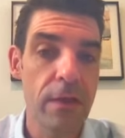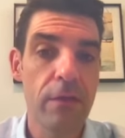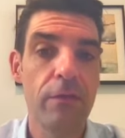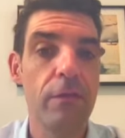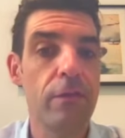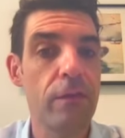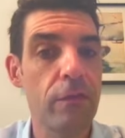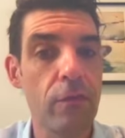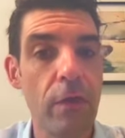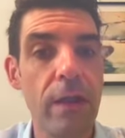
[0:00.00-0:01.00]
So she has a
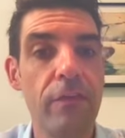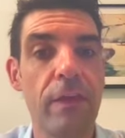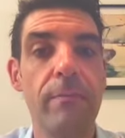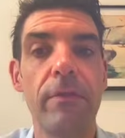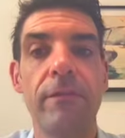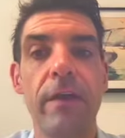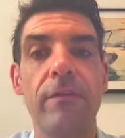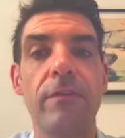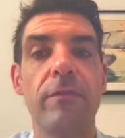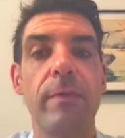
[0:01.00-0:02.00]
great example of
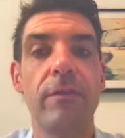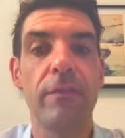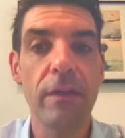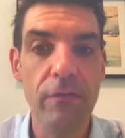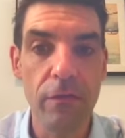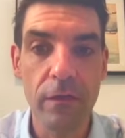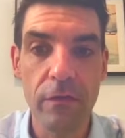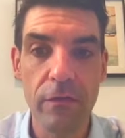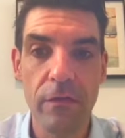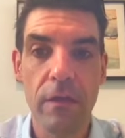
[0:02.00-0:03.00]
evidence-based
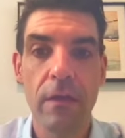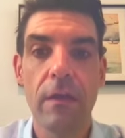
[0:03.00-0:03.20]
inference.